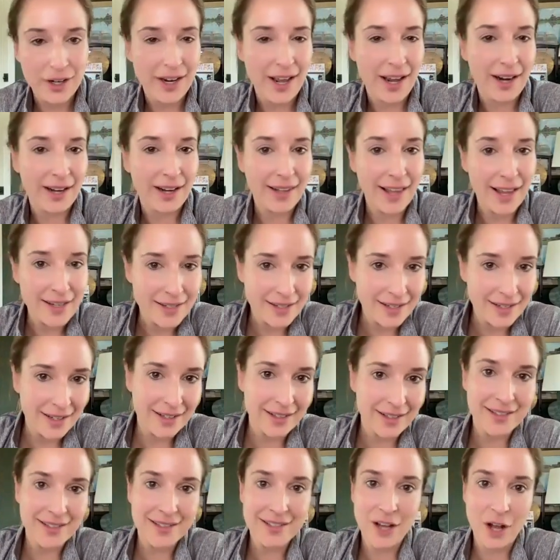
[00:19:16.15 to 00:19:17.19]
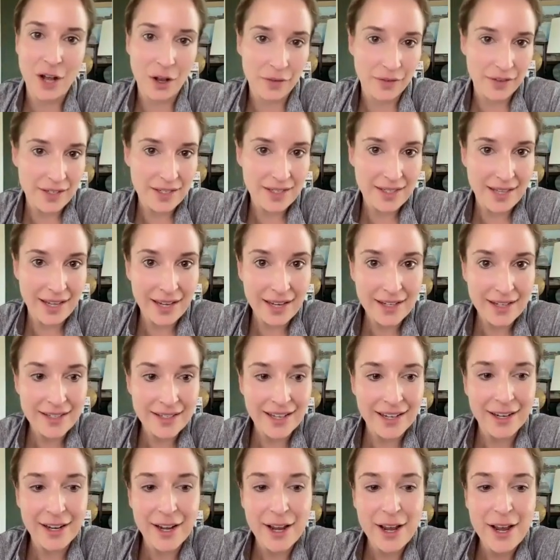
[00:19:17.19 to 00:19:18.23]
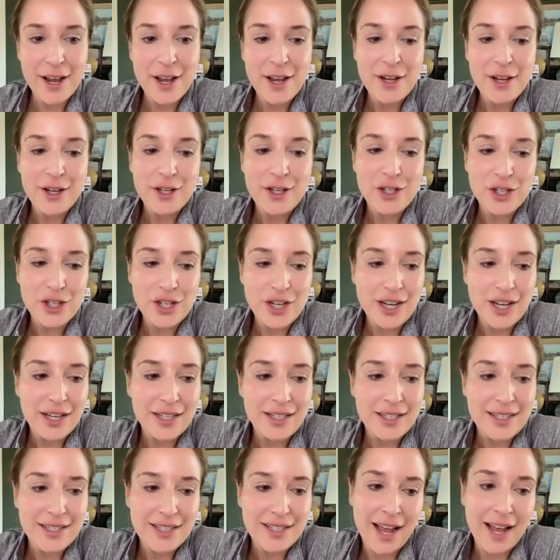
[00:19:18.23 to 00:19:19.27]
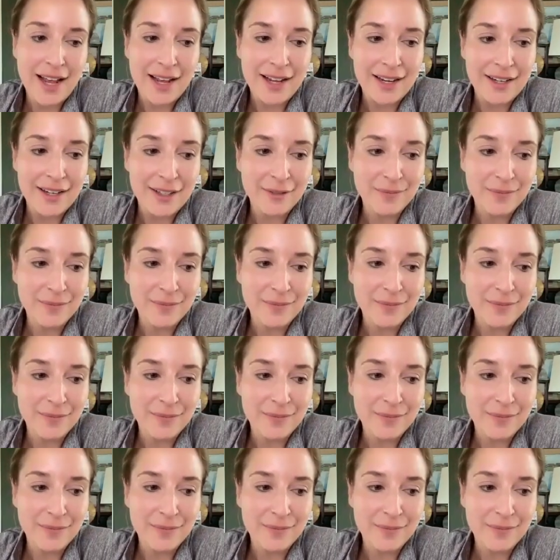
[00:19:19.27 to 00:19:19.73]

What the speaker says: adolescents, all these things. And she has said,